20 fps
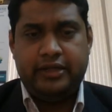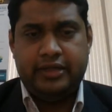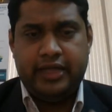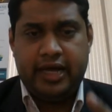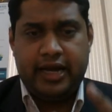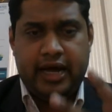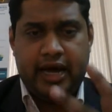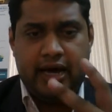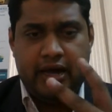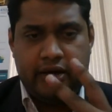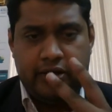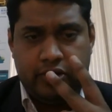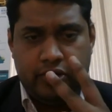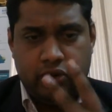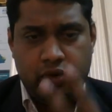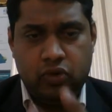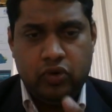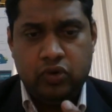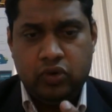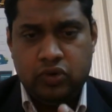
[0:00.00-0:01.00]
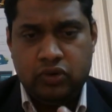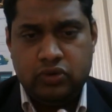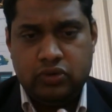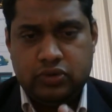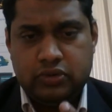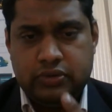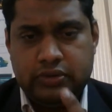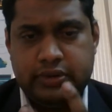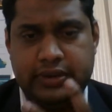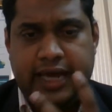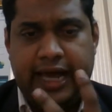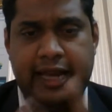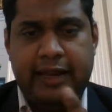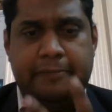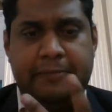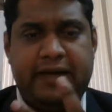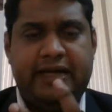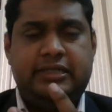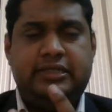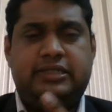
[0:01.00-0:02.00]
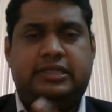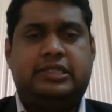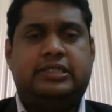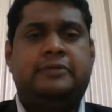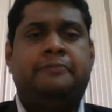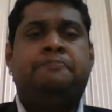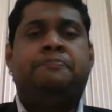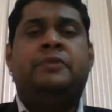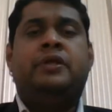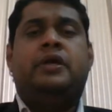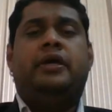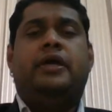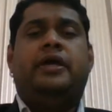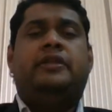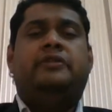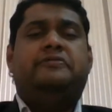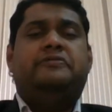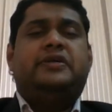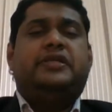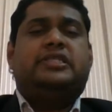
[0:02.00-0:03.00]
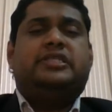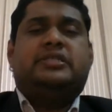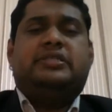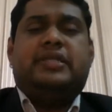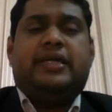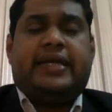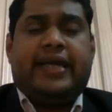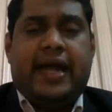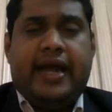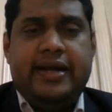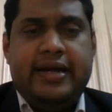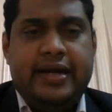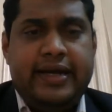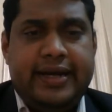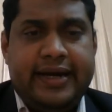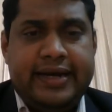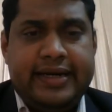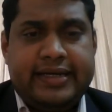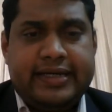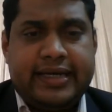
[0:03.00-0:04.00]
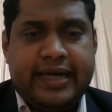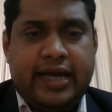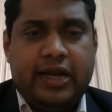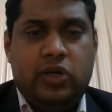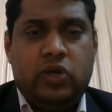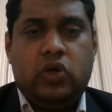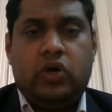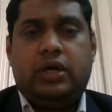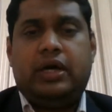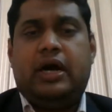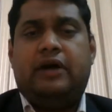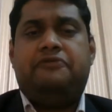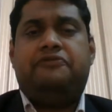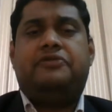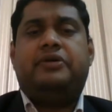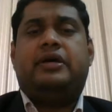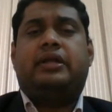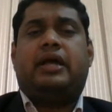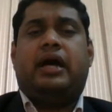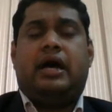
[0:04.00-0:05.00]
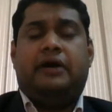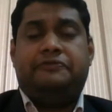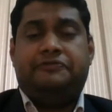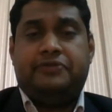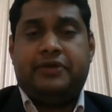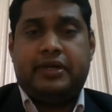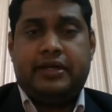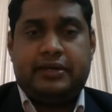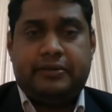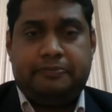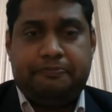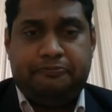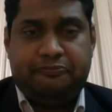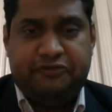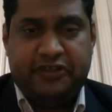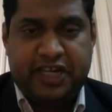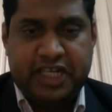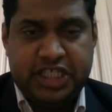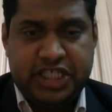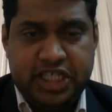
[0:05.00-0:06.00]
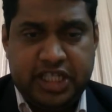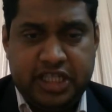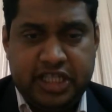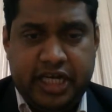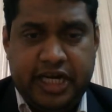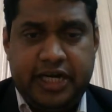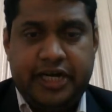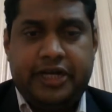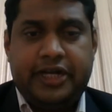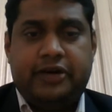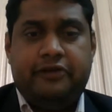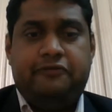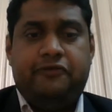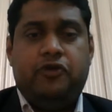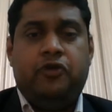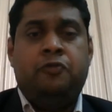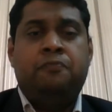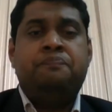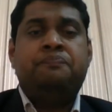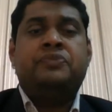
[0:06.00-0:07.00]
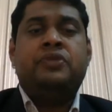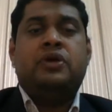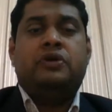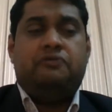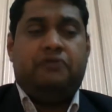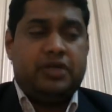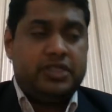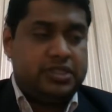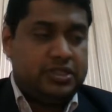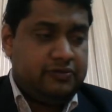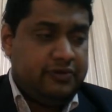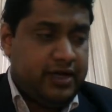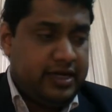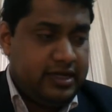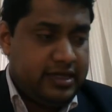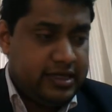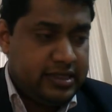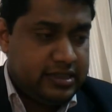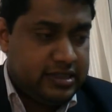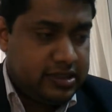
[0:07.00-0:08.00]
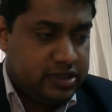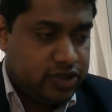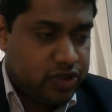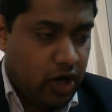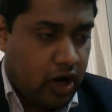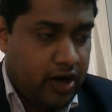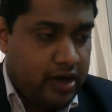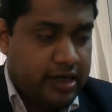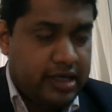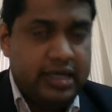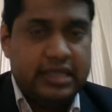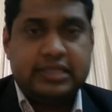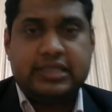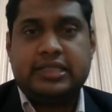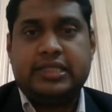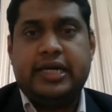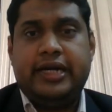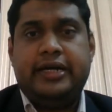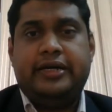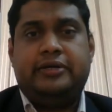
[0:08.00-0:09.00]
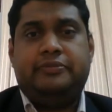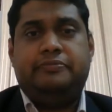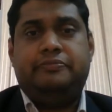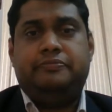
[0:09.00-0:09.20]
there are two elements in which the candidate can look after finishing the interview. First one is shortlisted,